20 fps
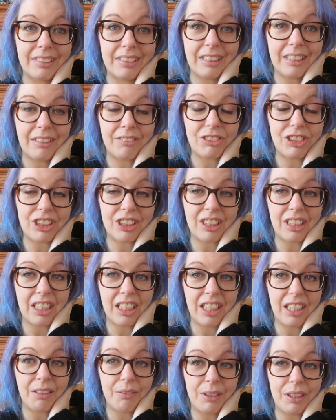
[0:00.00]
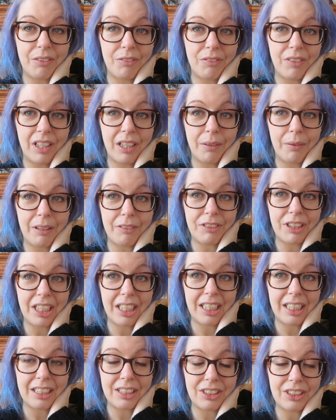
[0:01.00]
you know, I've just got to go with the flow, haven't
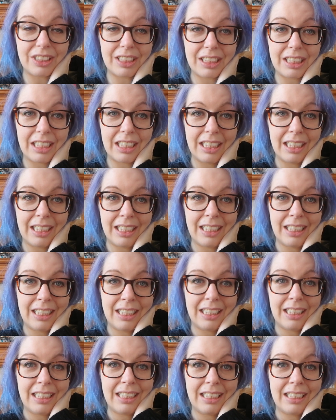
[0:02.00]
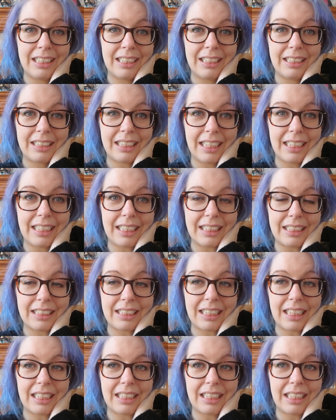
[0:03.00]
I, and just take it
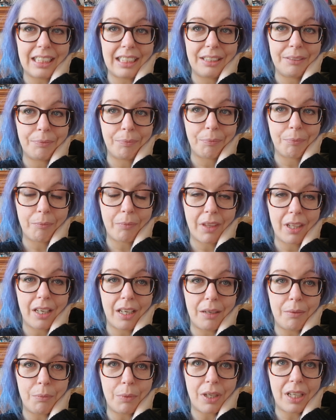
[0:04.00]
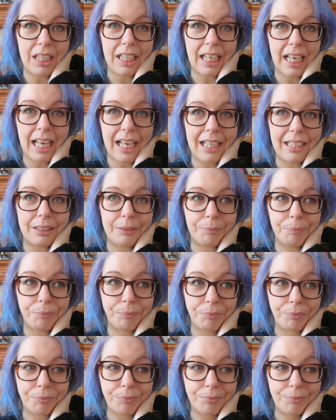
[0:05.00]
steady while I can.
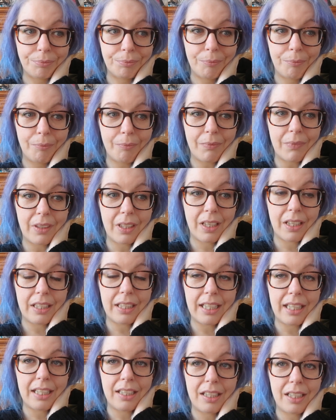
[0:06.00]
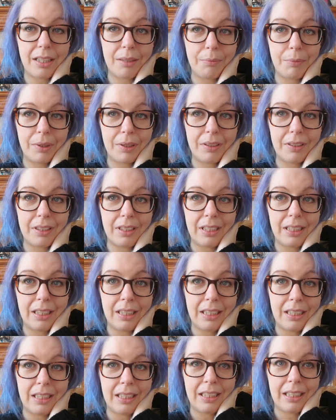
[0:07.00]
And then
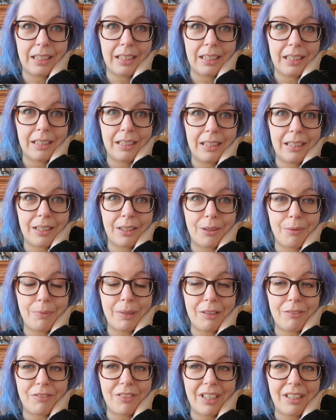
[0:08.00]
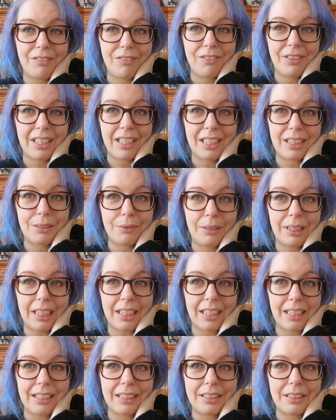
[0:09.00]
come back fighting fit next
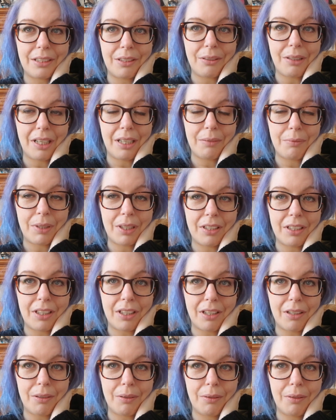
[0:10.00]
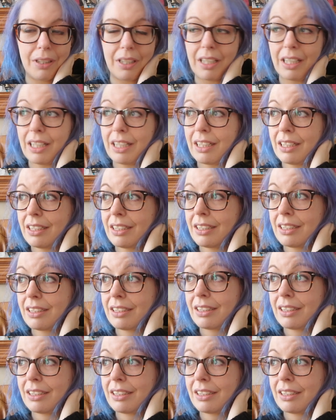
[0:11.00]
week. So I'm going to go and